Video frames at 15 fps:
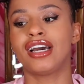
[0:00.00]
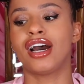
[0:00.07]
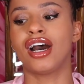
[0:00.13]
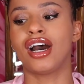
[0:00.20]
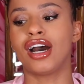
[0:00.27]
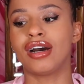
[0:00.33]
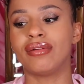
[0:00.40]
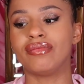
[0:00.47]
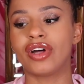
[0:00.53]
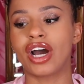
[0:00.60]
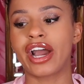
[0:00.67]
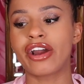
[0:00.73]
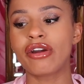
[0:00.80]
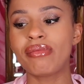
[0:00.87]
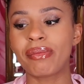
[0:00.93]

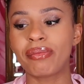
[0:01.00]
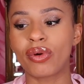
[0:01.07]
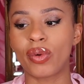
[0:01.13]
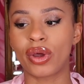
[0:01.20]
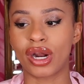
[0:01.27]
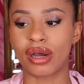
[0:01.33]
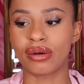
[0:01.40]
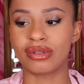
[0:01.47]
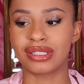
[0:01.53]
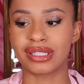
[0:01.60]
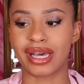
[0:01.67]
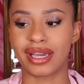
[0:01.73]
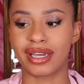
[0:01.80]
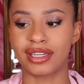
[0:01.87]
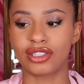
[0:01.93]
I remember when I was
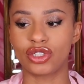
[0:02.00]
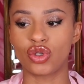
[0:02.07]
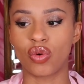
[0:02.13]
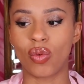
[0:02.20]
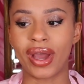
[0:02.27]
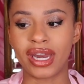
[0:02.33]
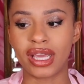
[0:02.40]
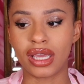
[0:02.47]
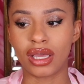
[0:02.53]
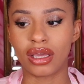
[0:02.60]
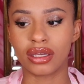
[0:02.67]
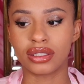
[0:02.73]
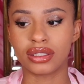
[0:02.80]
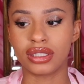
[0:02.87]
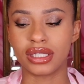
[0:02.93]
like
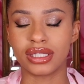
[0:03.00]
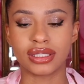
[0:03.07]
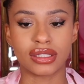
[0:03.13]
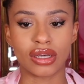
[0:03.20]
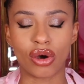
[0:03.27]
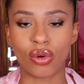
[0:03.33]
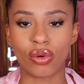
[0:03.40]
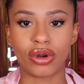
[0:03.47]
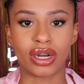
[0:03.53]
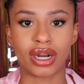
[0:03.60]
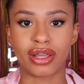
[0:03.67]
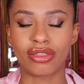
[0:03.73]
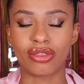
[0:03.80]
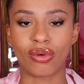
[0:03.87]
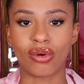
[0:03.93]
20 years old and
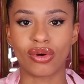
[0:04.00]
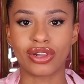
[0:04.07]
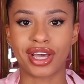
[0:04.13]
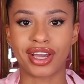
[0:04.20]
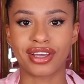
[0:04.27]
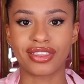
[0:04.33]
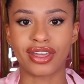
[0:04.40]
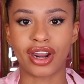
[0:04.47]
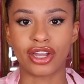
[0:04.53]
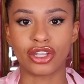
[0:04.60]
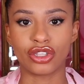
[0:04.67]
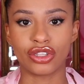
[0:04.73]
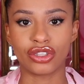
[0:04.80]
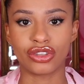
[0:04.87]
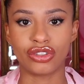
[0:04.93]
I thought like that
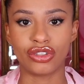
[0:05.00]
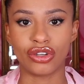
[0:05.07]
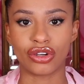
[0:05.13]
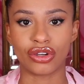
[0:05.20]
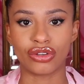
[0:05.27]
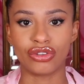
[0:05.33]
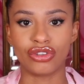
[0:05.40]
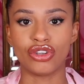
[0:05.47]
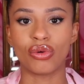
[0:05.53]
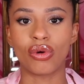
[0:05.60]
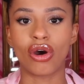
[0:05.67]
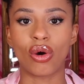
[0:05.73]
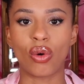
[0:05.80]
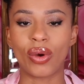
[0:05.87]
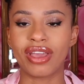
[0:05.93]
I, you know, knew
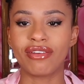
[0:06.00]
it all.